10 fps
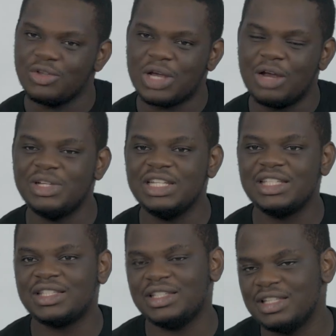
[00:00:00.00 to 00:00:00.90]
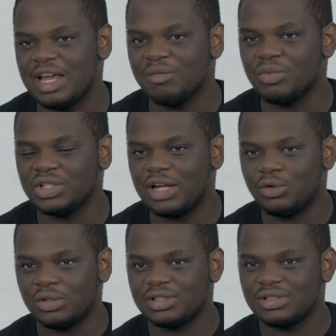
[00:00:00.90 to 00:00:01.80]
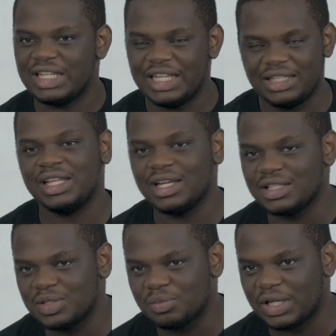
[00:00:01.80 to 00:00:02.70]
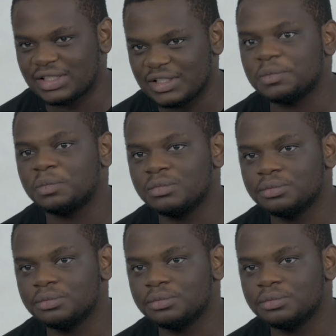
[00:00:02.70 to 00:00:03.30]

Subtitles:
you can't really see them, but they are not latent per se.